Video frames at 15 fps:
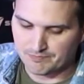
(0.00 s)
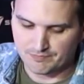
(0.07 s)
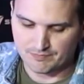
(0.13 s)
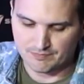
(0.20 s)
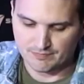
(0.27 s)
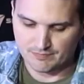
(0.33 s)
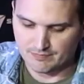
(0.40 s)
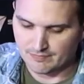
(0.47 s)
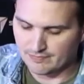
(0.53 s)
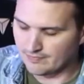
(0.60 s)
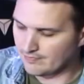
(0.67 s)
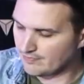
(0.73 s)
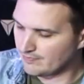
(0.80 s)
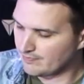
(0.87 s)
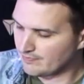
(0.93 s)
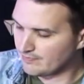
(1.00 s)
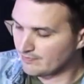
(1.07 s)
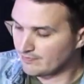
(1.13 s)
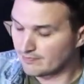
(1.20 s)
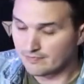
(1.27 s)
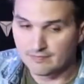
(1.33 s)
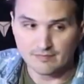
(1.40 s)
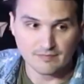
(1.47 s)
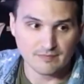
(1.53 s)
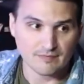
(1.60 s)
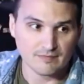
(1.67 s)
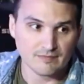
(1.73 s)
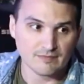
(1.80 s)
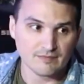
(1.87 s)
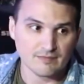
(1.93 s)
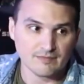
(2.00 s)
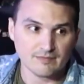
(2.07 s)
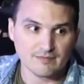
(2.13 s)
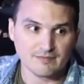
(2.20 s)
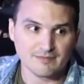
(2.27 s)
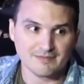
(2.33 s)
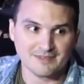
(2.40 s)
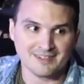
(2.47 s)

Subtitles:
(not speaking)